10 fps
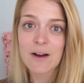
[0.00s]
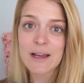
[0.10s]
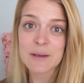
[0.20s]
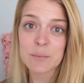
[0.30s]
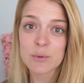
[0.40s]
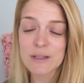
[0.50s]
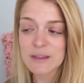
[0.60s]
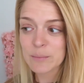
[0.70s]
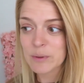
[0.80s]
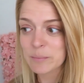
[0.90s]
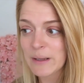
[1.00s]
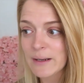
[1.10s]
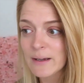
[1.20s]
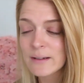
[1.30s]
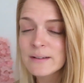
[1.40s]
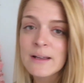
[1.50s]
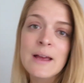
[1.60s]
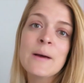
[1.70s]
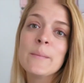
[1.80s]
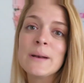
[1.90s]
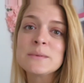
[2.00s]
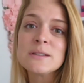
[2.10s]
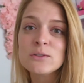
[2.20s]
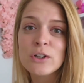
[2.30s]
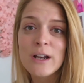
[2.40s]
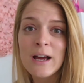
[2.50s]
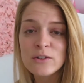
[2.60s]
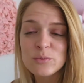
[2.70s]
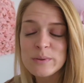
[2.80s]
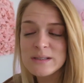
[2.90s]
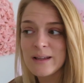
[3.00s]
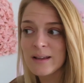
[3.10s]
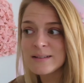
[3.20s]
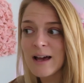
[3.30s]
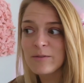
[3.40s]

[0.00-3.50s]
I can breathe a bit better, but I'm still not 100%.